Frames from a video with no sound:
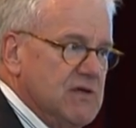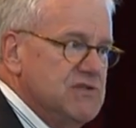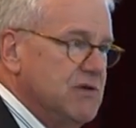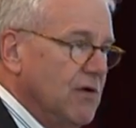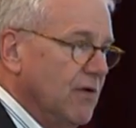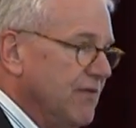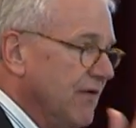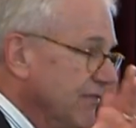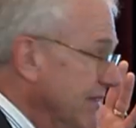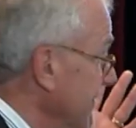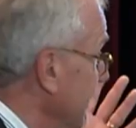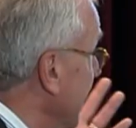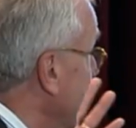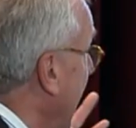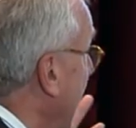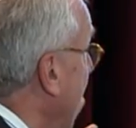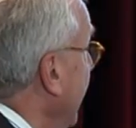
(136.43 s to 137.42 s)
So the, the,
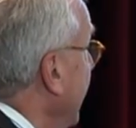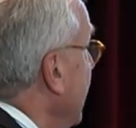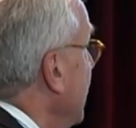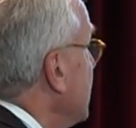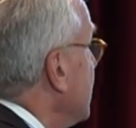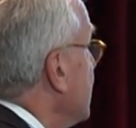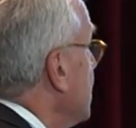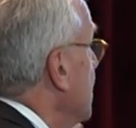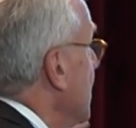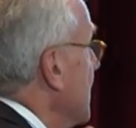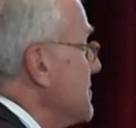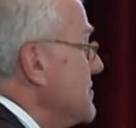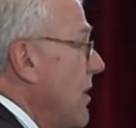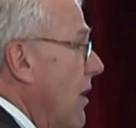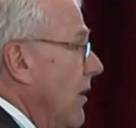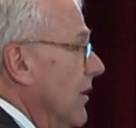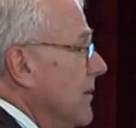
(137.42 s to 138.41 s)
the 80s was
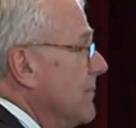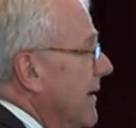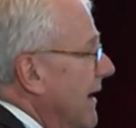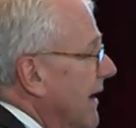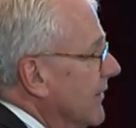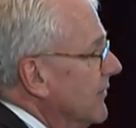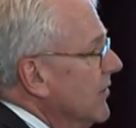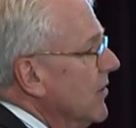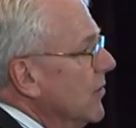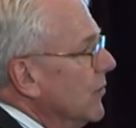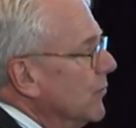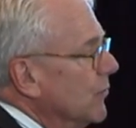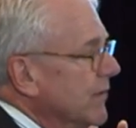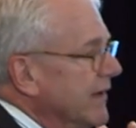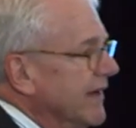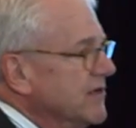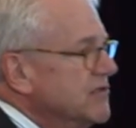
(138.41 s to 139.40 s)
all about
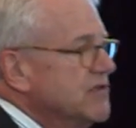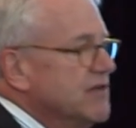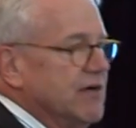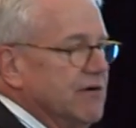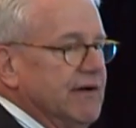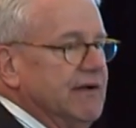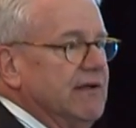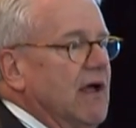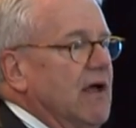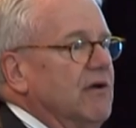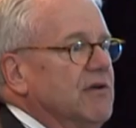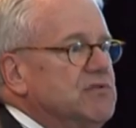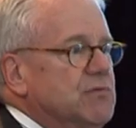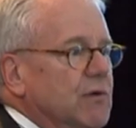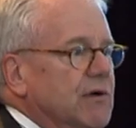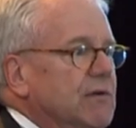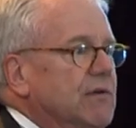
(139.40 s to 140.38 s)
reengineering knowledge
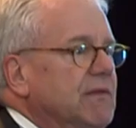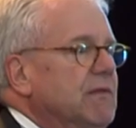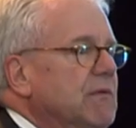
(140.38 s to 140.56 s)
work.